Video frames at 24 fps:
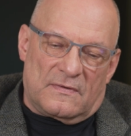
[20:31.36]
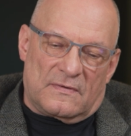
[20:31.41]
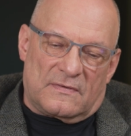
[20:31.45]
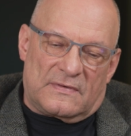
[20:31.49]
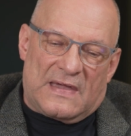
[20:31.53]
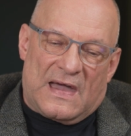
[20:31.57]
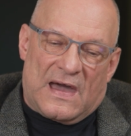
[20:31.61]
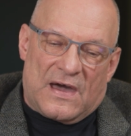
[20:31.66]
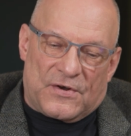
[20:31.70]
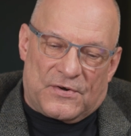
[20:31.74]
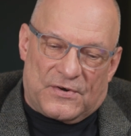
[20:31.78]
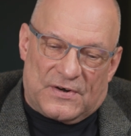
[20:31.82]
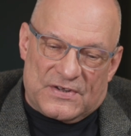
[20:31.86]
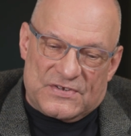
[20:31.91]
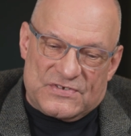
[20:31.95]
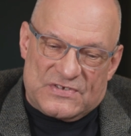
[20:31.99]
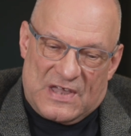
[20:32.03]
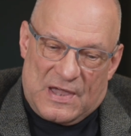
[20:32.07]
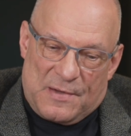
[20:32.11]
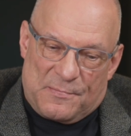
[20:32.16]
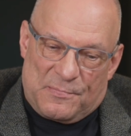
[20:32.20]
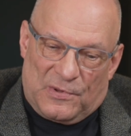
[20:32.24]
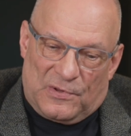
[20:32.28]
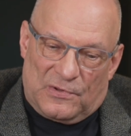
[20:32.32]

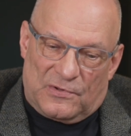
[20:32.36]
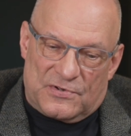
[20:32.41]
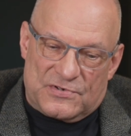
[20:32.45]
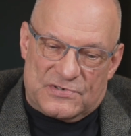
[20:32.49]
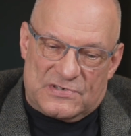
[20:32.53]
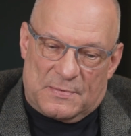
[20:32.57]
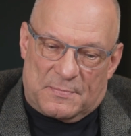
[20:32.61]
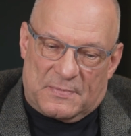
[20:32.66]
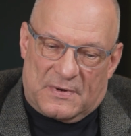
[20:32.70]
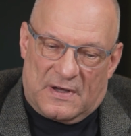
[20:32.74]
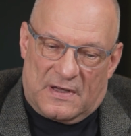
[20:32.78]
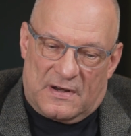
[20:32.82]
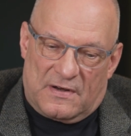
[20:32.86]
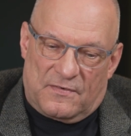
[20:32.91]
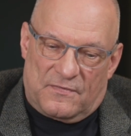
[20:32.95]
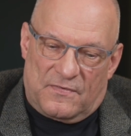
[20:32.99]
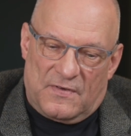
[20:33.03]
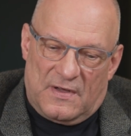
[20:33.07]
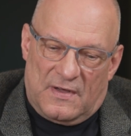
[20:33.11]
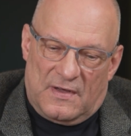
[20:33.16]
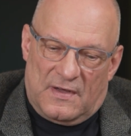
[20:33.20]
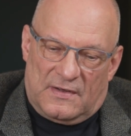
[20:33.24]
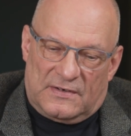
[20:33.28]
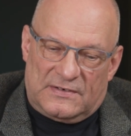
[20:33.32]
counterexample or some kind of
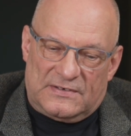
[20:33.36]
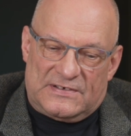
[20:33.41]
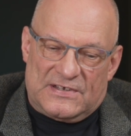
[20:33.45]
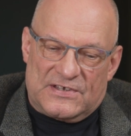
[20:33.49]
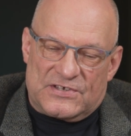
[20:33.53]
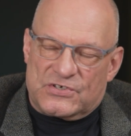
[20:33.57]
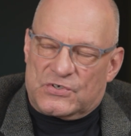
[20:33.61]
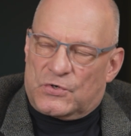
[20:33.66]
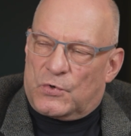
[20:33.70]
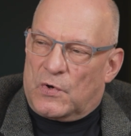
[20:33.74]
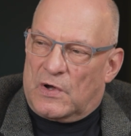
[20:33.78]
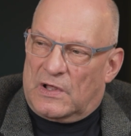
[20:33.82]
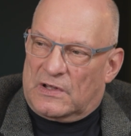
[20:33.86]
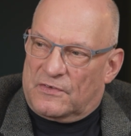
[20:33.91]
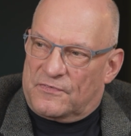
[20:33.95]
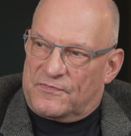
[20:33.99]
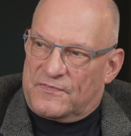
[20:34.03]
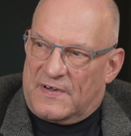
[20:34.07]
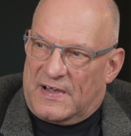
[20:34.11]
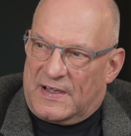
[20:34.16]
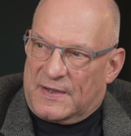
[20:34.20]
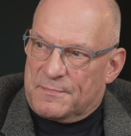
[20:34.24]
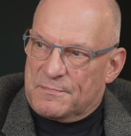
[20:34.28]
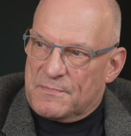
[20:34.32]

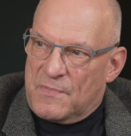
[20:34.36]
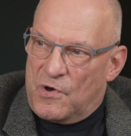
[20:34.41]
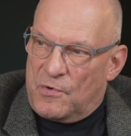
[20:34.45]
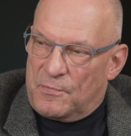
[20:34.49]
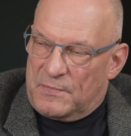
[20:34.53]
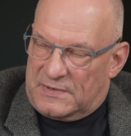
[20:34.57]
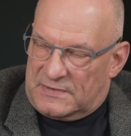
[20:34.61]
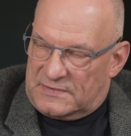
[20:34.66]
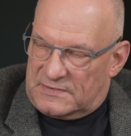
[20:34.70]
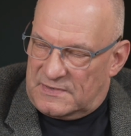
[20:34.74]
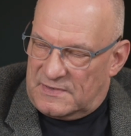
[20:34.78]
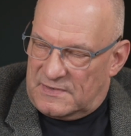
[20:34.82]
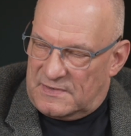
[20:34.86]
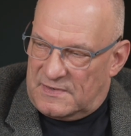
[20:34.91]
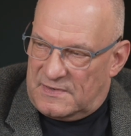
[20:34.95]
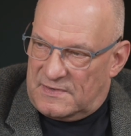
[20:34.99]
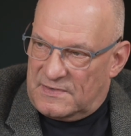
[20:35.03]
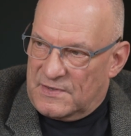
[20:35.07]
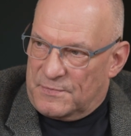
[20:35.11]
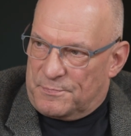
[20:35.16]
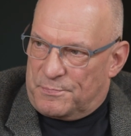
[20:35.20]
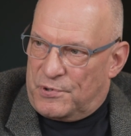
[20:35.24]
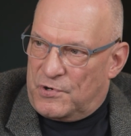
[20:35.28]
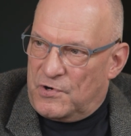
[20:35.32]
disqualifying moment
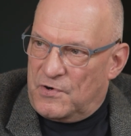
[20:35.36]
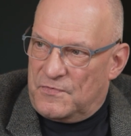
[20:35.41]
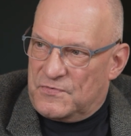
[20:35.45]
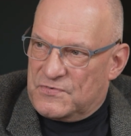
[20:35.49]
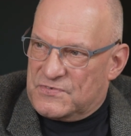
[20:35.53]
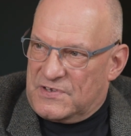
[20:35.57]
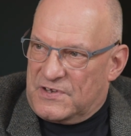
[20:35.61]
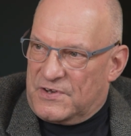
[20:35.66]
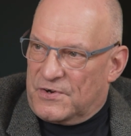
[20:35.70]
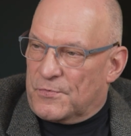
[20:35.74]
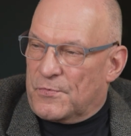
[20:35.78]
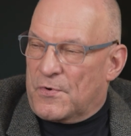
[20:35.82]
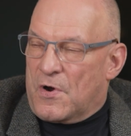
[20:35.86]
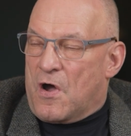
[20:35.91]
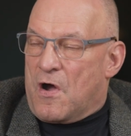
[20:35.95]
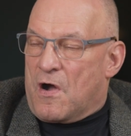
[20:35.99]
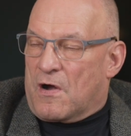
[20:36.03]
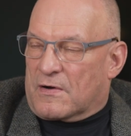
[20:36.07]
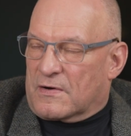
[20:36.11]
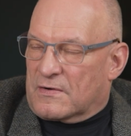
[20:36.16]
that proves that you're wrong.